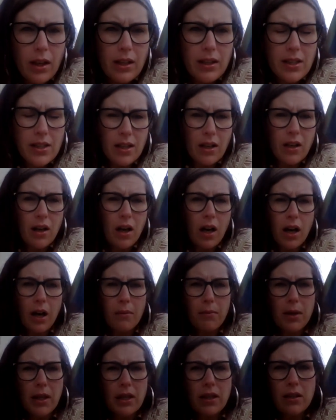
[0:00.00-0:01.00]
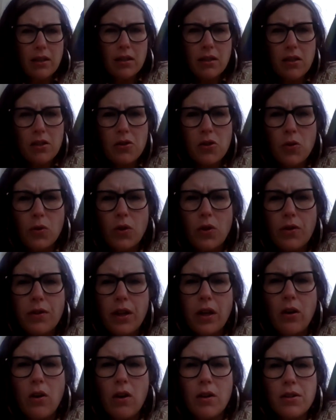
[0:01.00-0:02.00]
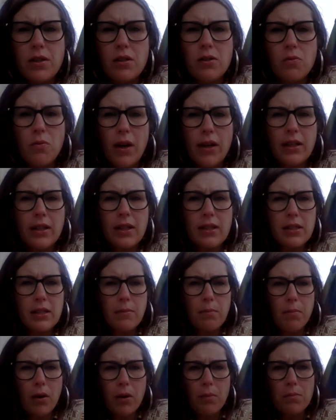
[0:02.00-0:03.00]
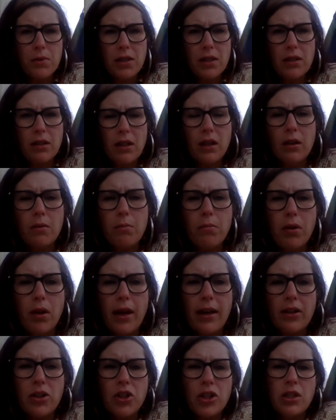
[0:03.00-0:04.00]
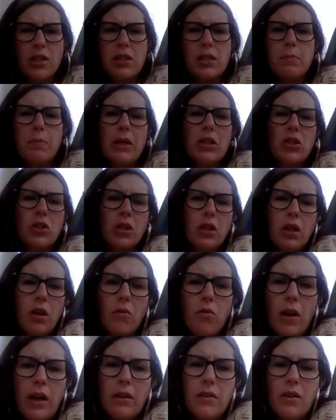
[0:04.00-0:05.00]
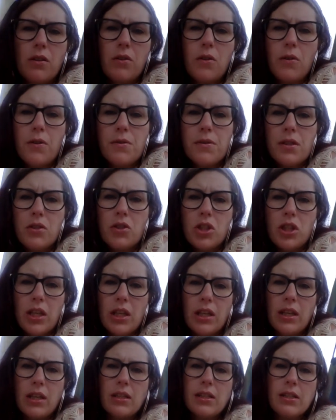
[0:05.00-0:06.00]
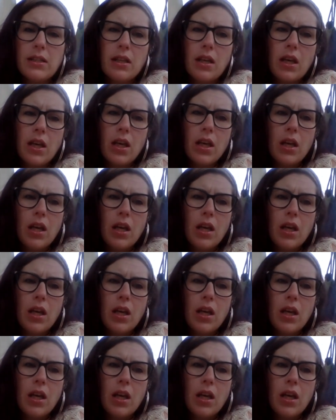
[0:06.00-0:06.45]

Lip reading: It's a common disorder that causes redness and bumps in the complexion, especially around the nose and cheeks.